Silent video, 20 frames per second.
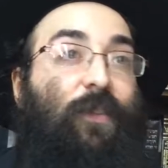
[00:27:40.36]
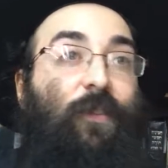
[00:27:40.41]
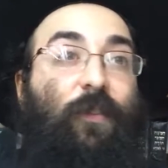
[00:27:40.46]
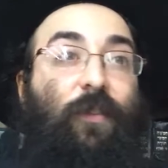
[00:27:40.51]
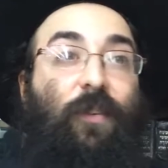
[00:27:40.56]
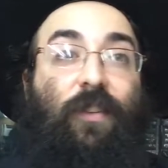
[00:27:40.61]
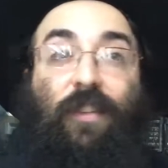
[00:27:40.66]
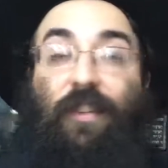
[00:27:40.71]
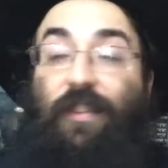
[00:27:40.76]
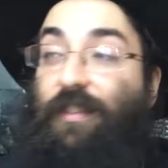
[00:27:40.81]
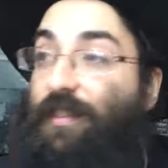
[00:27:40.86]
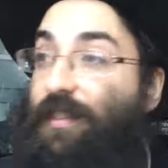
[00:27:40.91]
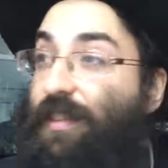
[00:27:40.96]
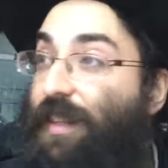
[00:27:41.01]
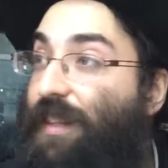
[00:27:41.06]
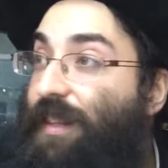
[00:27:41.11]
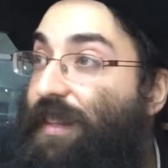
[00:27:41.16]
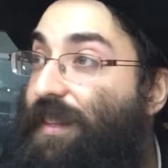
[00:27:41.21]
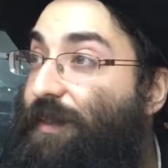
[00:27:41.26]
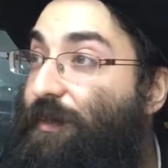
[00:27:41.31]
with a
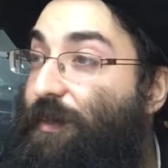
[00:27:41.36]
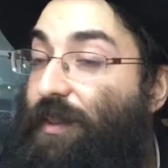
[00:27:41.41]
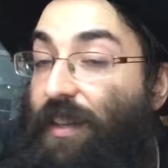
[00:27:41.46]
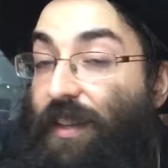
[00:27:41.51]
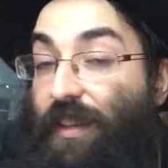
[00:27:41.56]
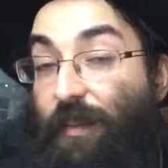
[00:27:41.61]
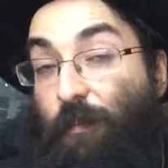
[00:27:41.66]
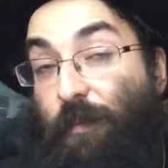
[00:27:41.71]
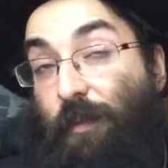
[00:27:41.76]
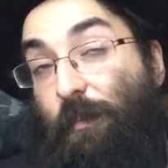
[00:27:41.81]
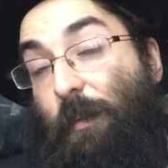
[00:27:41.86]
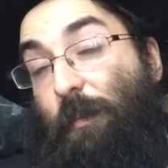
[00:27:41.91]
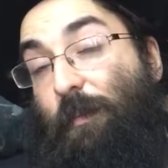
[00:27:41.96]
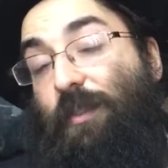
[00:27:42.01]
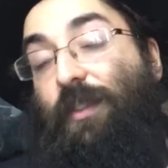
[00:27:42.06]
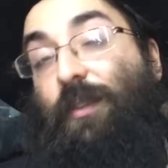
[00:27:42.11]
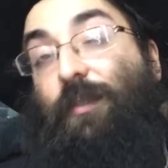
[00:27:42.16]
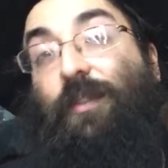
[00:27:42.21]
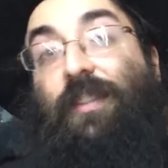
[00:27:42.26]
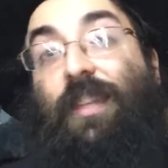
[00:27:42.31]
stick in it, what I think was maybe
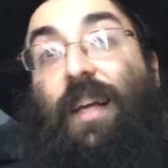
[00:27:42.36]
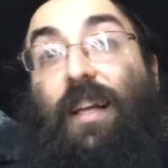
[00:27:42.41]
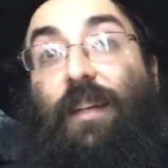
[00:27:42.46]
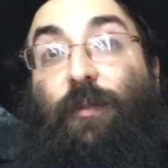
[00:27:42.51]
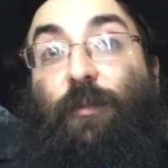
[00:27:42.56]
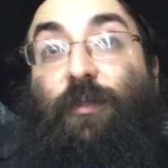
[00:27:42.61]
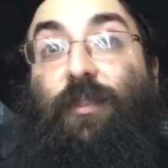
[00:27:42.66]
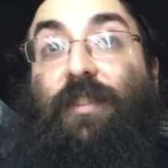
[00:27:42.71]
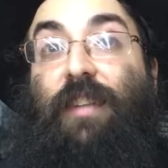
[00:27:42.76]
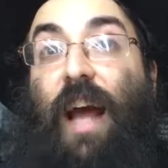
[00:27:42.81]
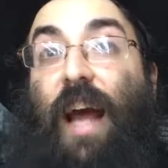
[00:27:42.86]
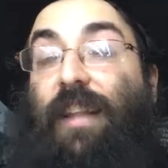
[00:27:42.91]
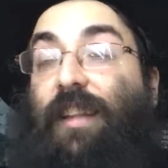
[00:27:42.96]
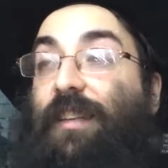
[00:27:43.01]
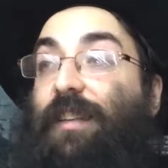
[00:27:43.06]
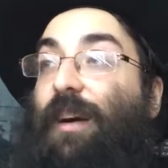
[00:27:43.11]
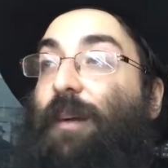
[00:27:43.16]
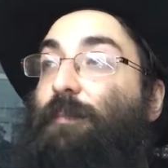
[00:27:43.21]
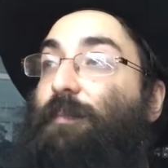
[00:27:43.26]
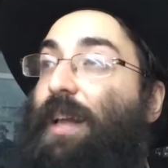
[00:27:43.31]
stick in his hand,
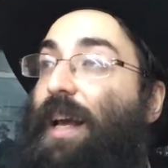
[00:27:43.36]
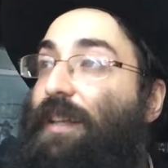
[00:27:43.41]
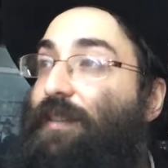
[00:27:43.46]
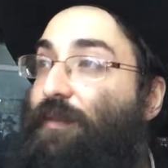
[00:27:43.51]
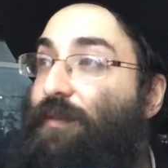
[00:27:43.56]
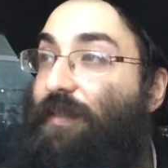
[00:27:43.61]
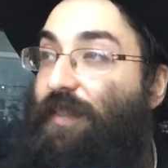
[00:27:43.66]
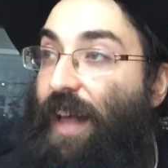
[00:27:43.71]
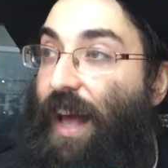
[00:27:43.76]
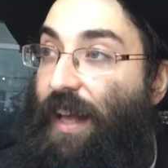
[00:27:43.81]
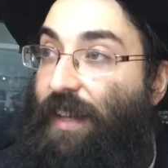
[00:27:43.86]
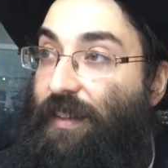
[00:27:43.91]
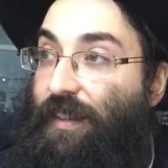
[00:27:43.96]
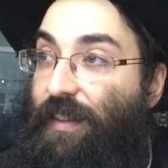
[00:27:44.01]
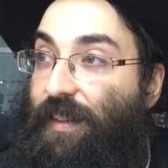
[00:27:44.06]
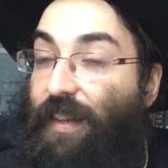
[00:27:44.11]
standing up, not flat.